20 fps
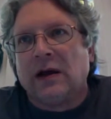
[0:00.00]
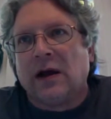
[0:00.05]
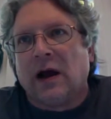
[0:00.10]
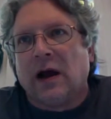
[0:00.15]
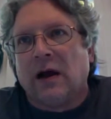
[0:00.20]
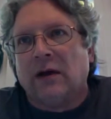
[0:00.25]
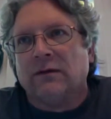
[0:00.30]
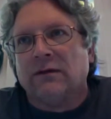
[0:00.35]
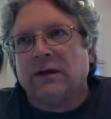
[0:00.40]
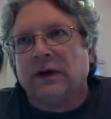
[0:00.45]

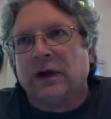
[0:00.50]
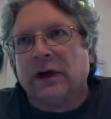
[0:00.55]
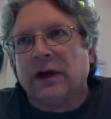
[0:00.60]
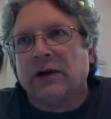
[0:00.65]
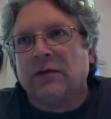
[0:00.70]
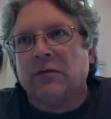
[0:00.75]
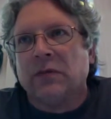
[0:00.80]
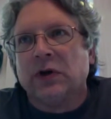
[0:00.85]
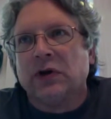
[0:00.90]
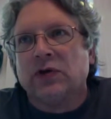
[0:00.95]

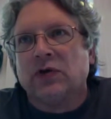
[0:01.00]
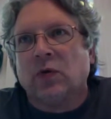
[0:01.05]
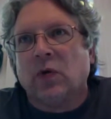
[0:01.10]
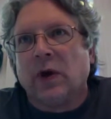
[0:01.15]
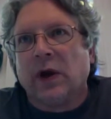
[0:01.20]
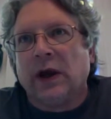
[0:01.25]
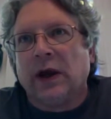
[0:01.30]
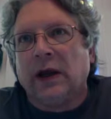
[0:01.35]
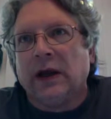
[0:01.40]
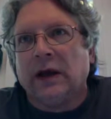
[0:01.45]
conflict
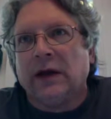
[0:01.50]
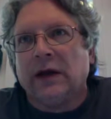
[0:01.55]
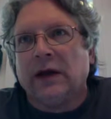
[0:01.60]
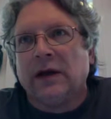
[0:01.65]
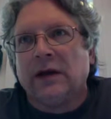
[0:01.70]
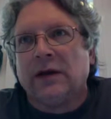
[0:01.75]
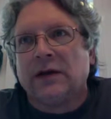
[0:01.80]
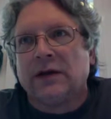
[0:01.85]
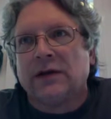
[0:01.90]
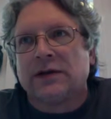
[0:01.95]

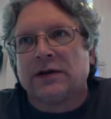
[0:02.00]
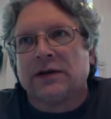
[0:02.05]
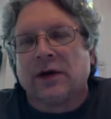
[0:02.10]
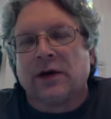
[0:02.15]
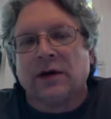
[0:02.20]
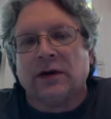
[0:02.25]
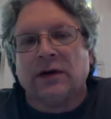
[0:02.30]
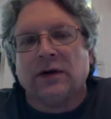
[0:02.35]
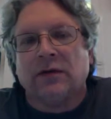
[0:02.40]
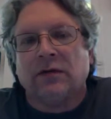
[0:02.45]
between
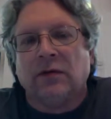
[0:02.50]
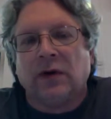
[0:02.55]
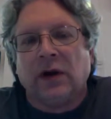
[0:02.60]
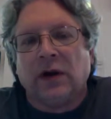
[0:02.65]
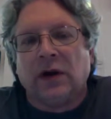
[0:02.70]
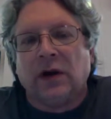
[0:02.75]
certain,